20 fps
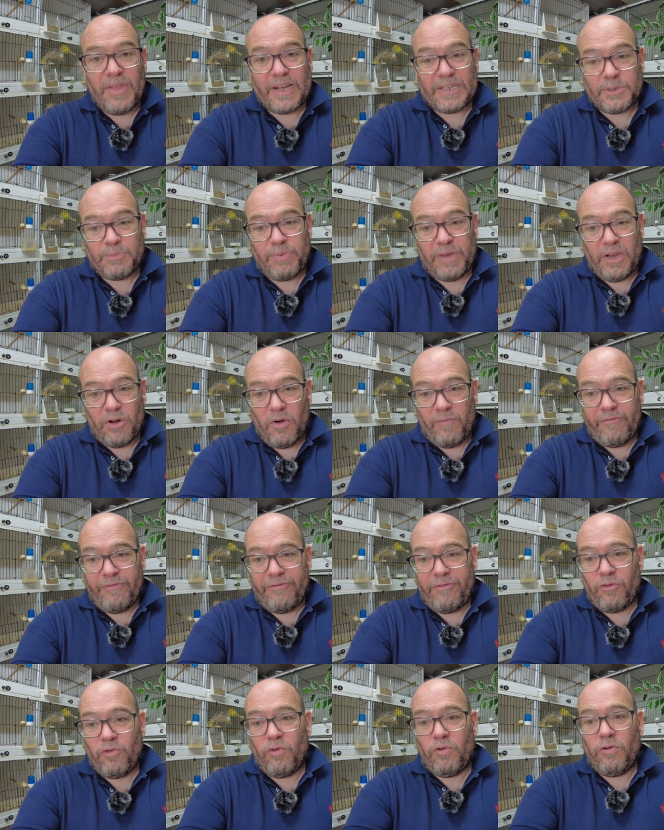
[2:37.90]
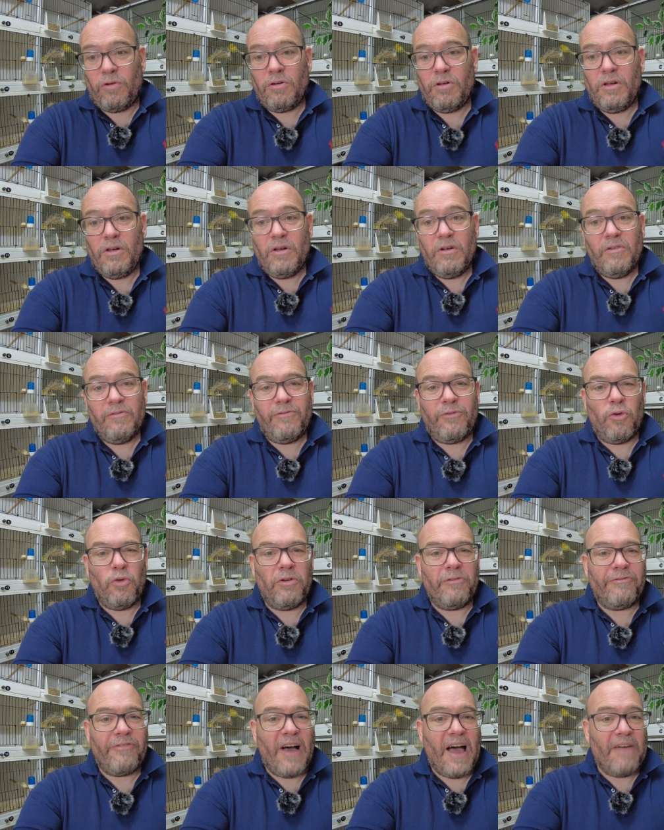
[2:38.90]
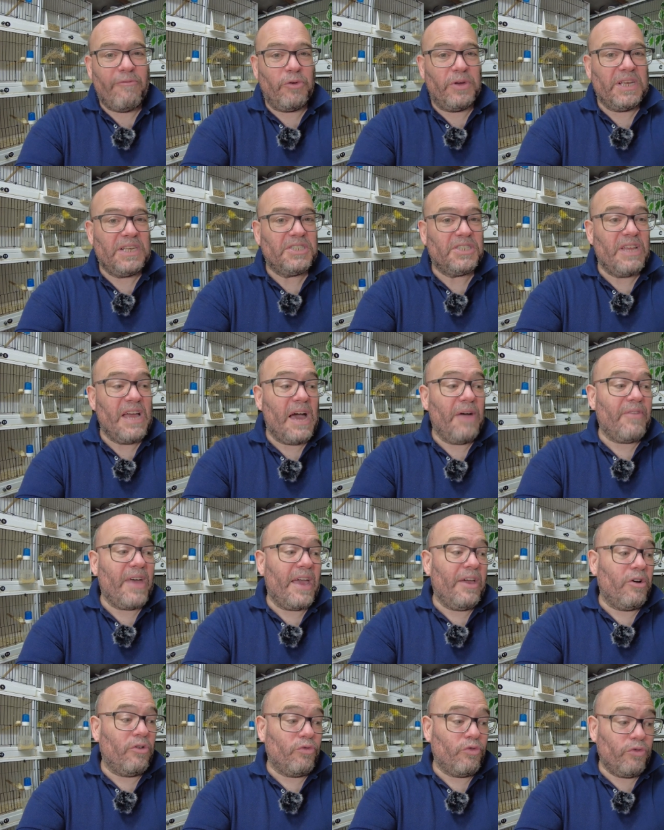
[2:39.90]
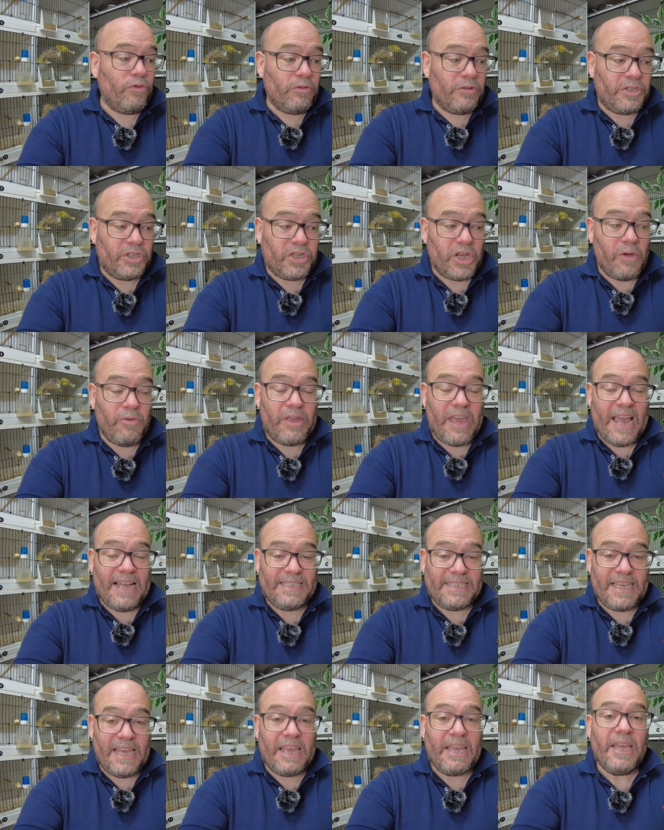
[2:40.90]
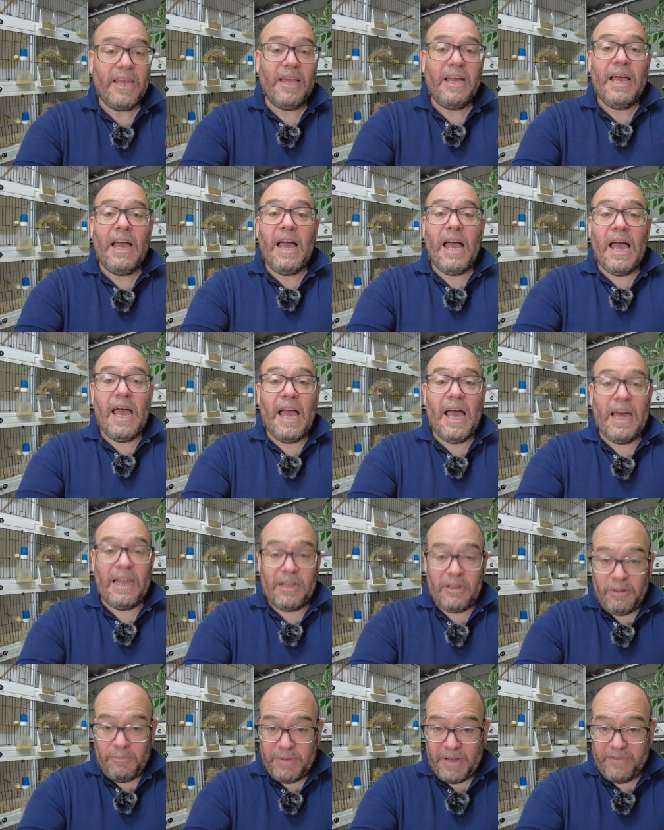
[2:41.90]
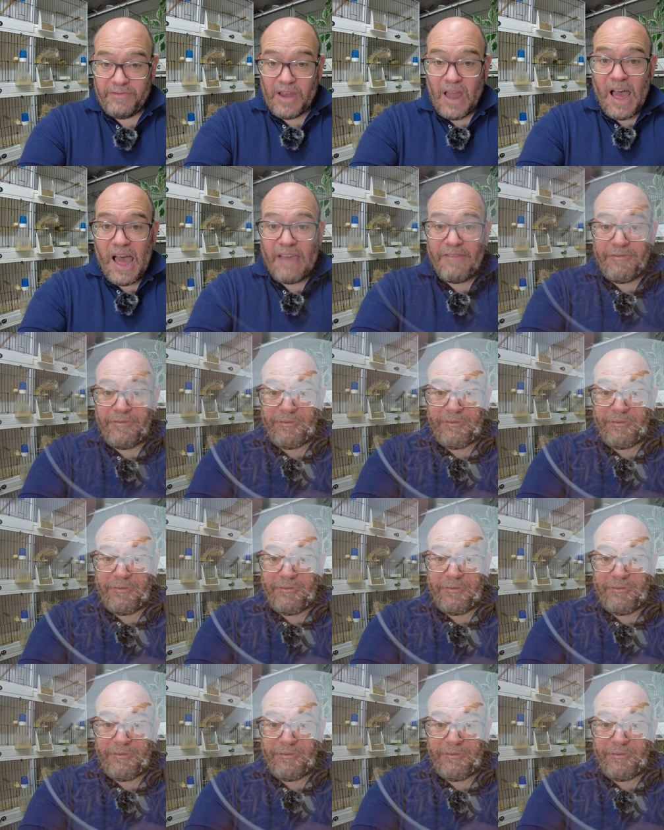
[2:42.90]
that's been on for 4 or 5 weeks now. They are also getting a little bit of live